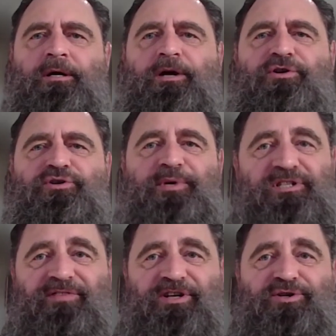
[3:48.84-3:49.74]
It also means
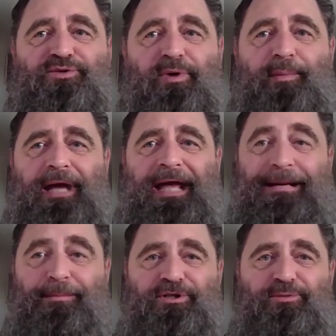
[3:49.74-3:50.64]
investors will be
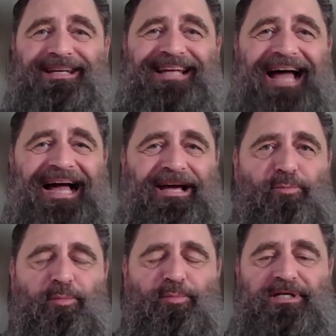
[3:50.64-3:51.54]
able to rely on a
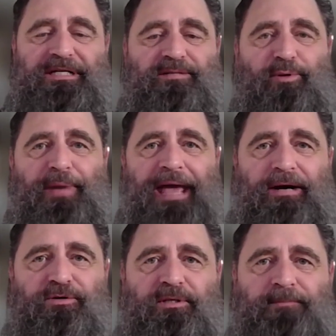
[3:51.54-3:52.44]
more predictable
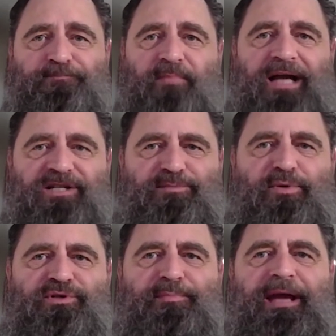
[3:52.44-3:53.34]
payout, as
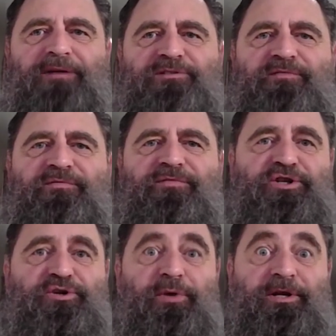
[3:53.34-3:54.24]
opposed to payouts that
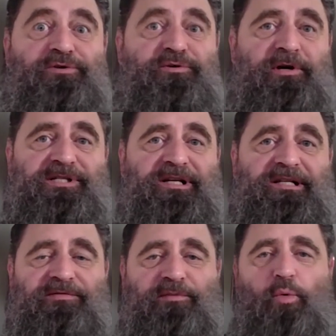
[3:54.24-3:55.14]
fluctuated
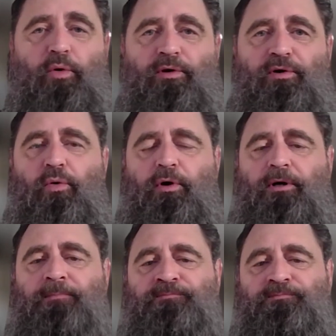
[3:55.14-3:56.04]
drastically from quarter to
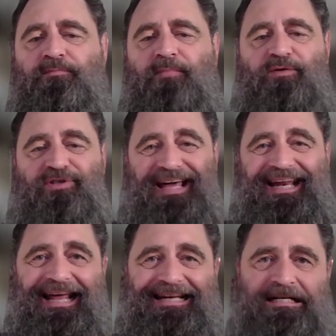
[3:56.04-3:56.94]
quarter. Now, to that
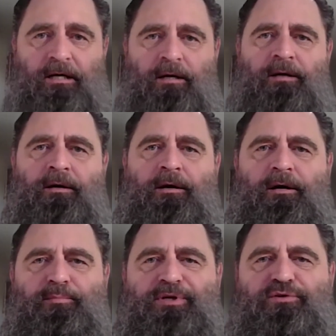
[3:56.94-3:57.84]
end,
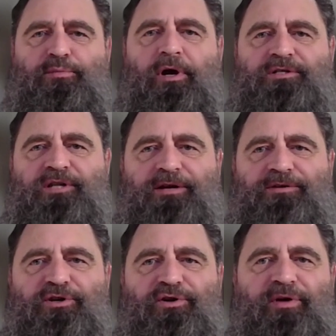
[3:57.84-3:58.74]
Petrobras
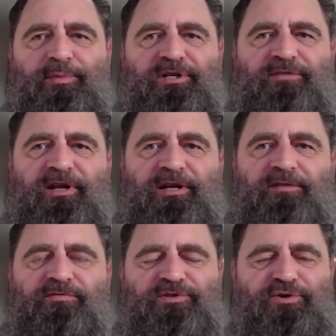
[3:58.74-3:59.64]
announced a November dividend
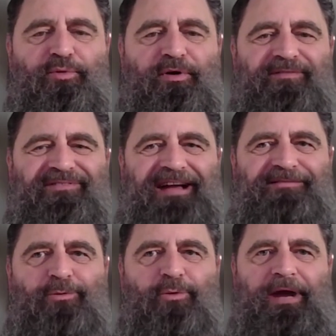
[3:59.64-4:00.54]
of
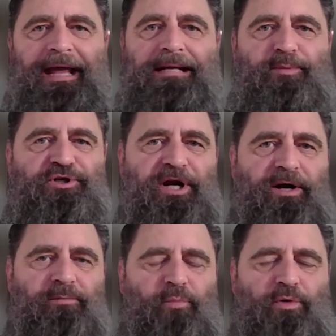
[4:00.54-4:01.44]
0.548 per
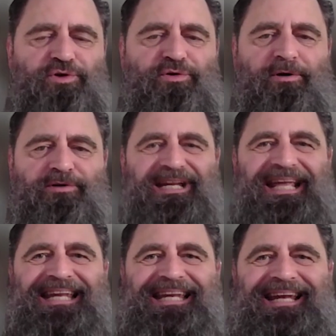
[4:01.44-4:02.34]
share, or
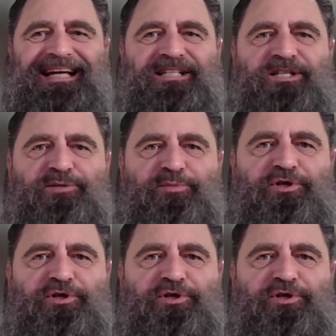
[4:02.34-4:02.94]
$2.89